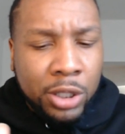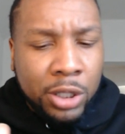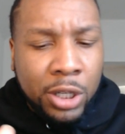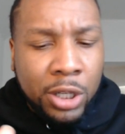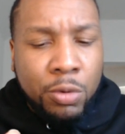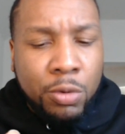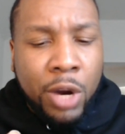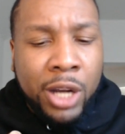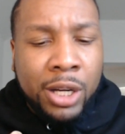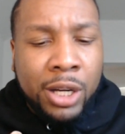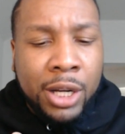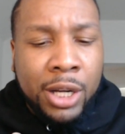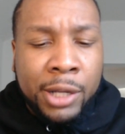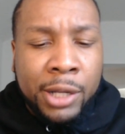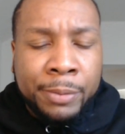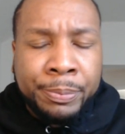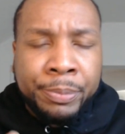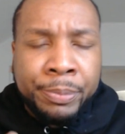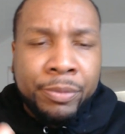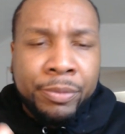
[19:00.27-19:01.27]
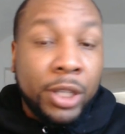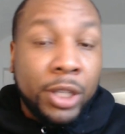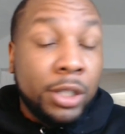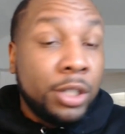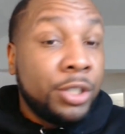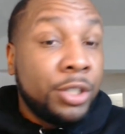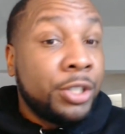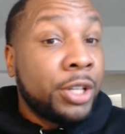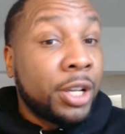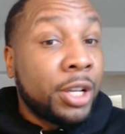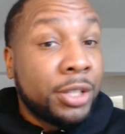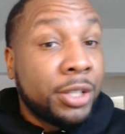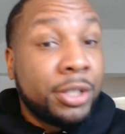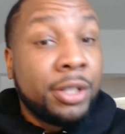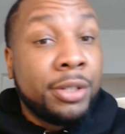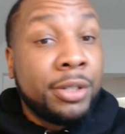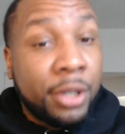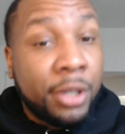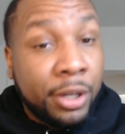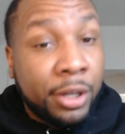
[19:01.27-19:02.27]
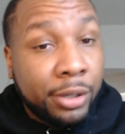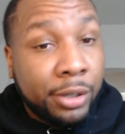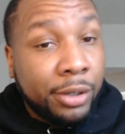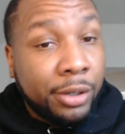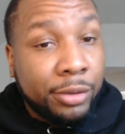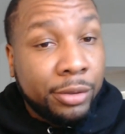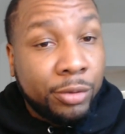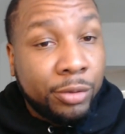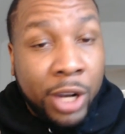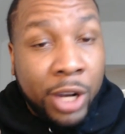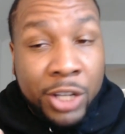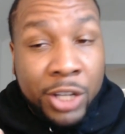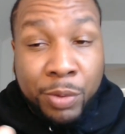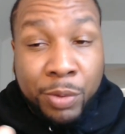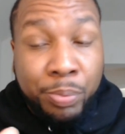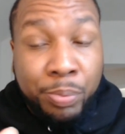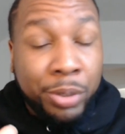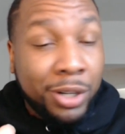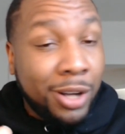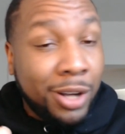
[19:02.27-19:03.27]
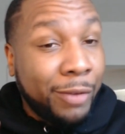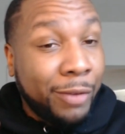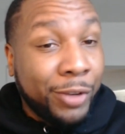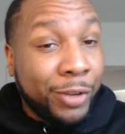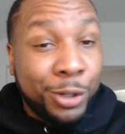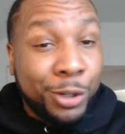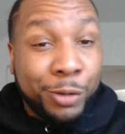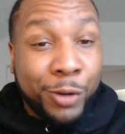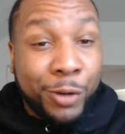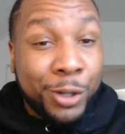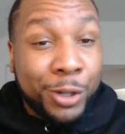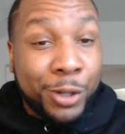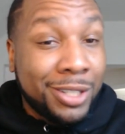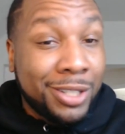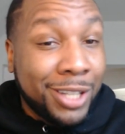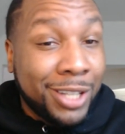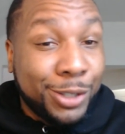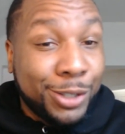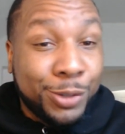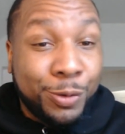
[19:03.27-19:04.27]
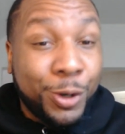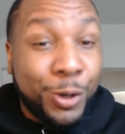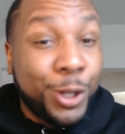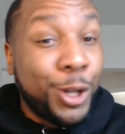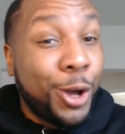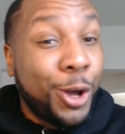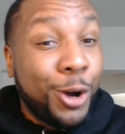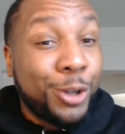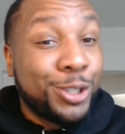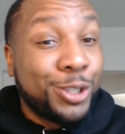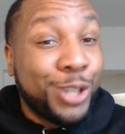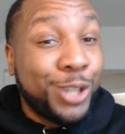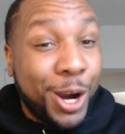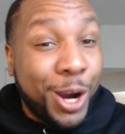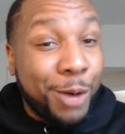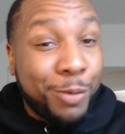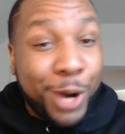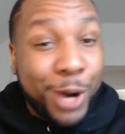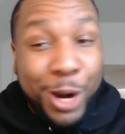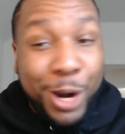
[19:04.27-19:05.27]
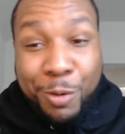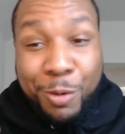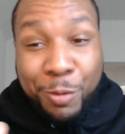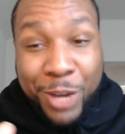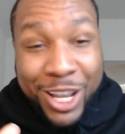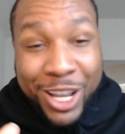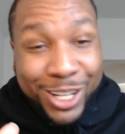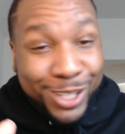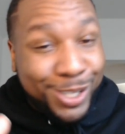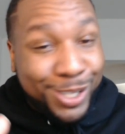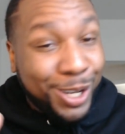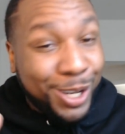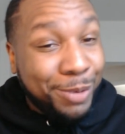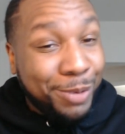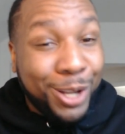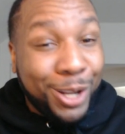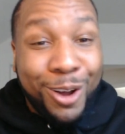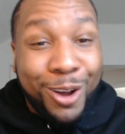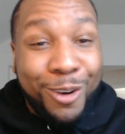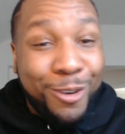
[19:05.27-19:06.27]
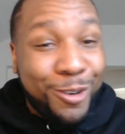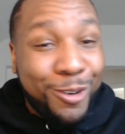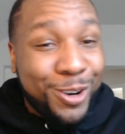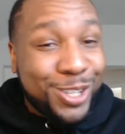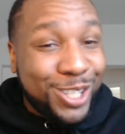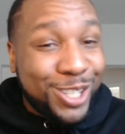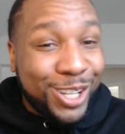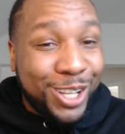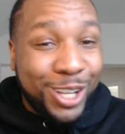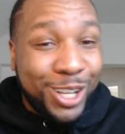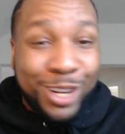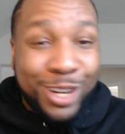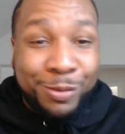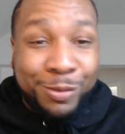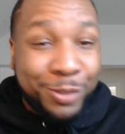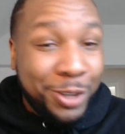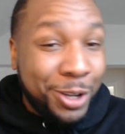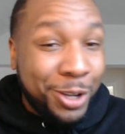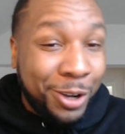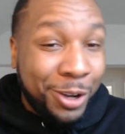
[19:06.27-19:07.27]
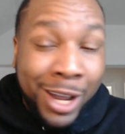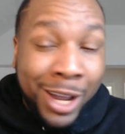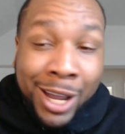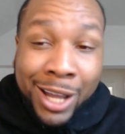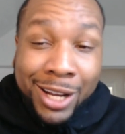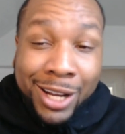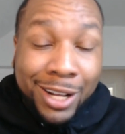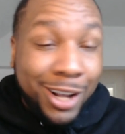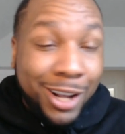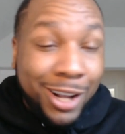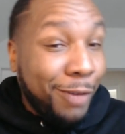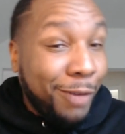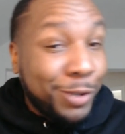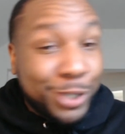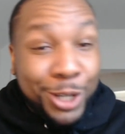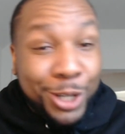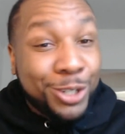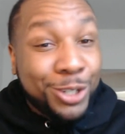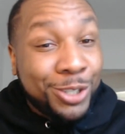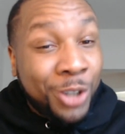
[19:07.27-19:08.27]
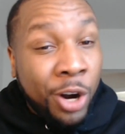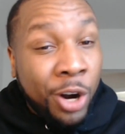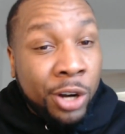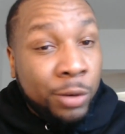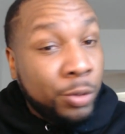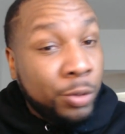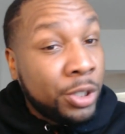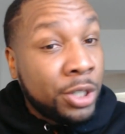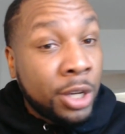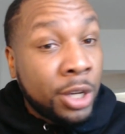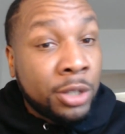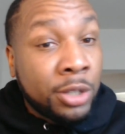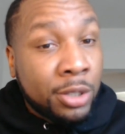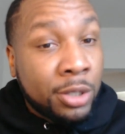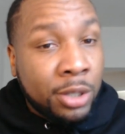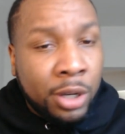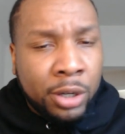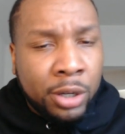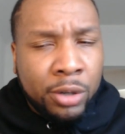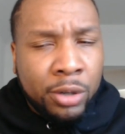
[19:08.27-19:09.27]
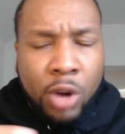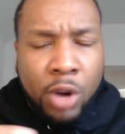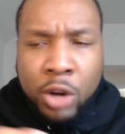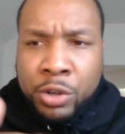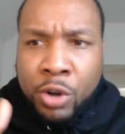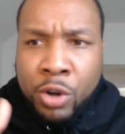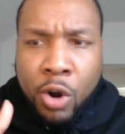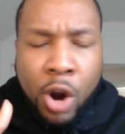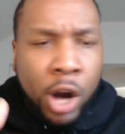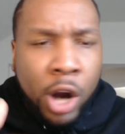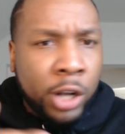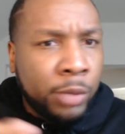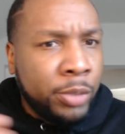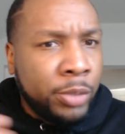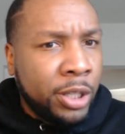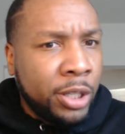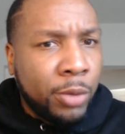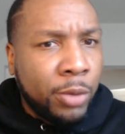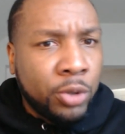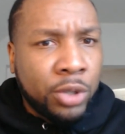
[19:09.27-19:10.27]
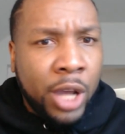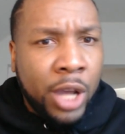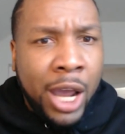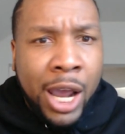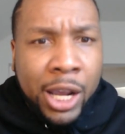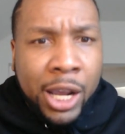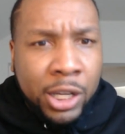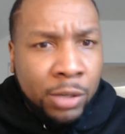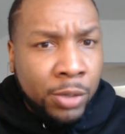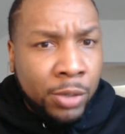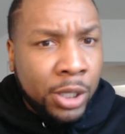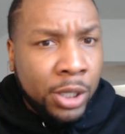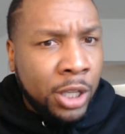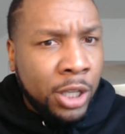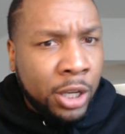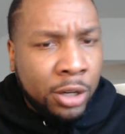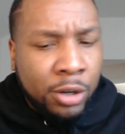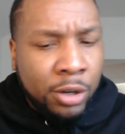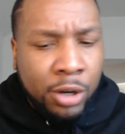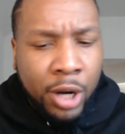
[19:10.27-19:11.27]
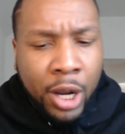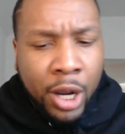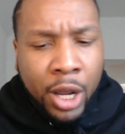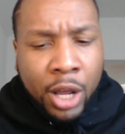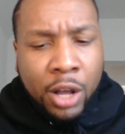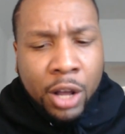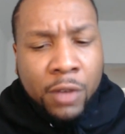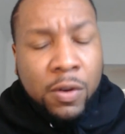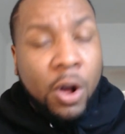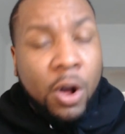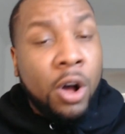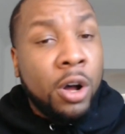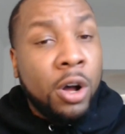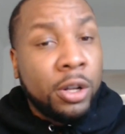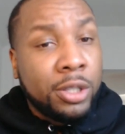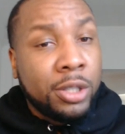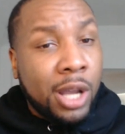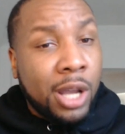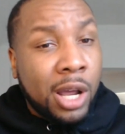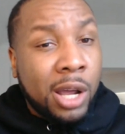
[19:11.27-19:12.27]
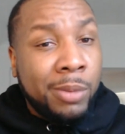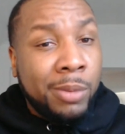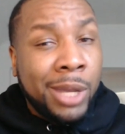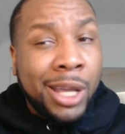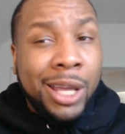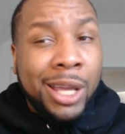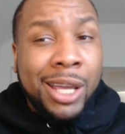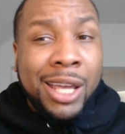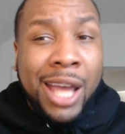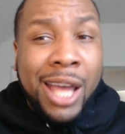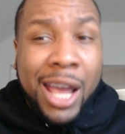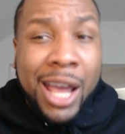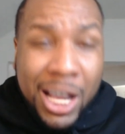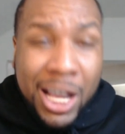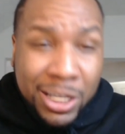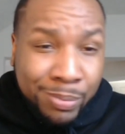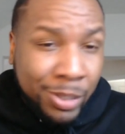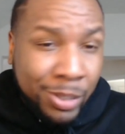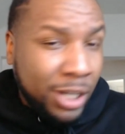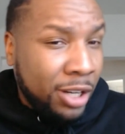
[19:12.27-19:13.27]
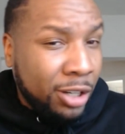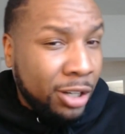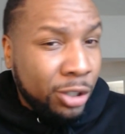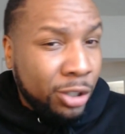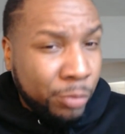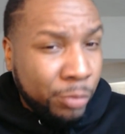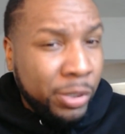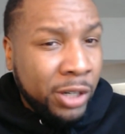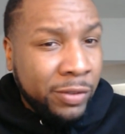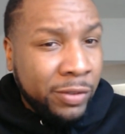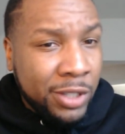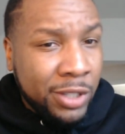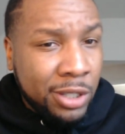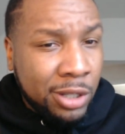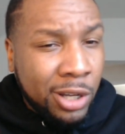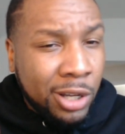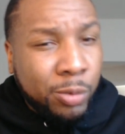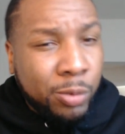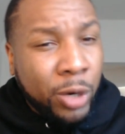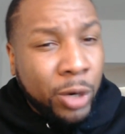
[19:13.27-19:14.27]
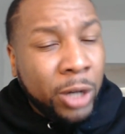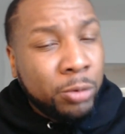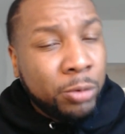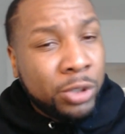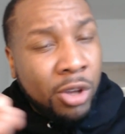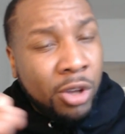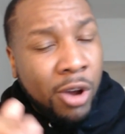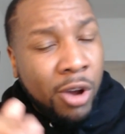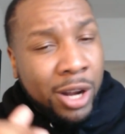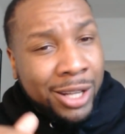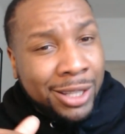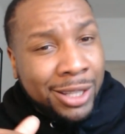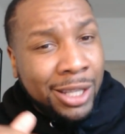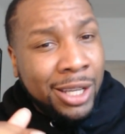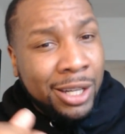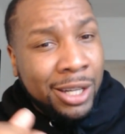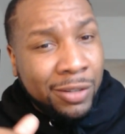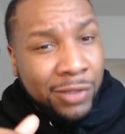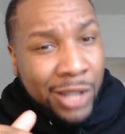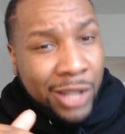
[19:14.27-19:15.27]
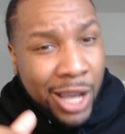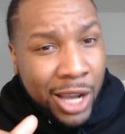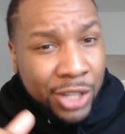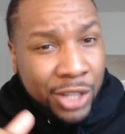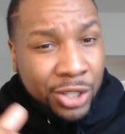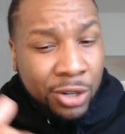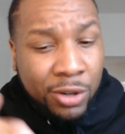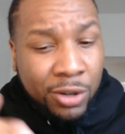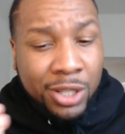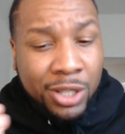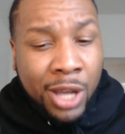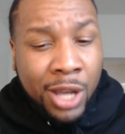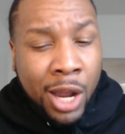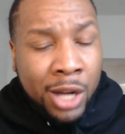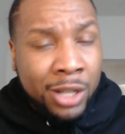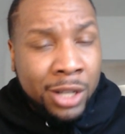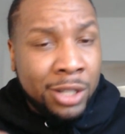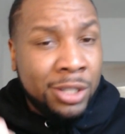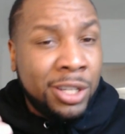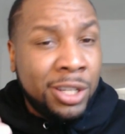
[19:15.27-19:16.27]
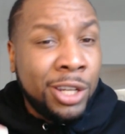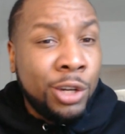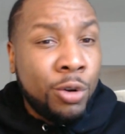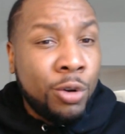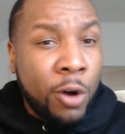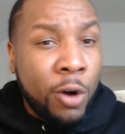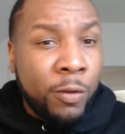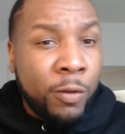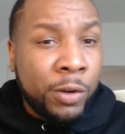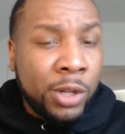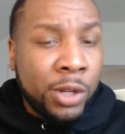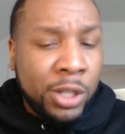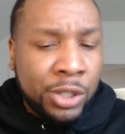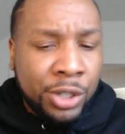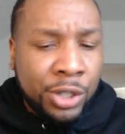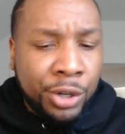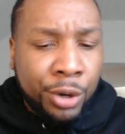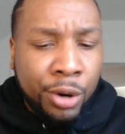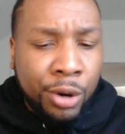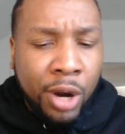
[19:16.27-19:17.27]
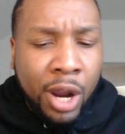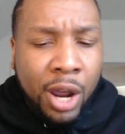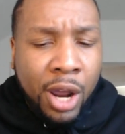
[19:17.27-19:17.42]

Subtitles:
League right now. And then Justin Tucker. Right. He's been putting on for the University of Texas for a long time. Right. When we had to talk about Longhorns in the NFL, the conversation started with Justin Tucker, or, you know, arguably the most accurate kicker of all time. Has been in a little bit of a slump. Right. We saw it at the end of last year and it's kind of continued over this year.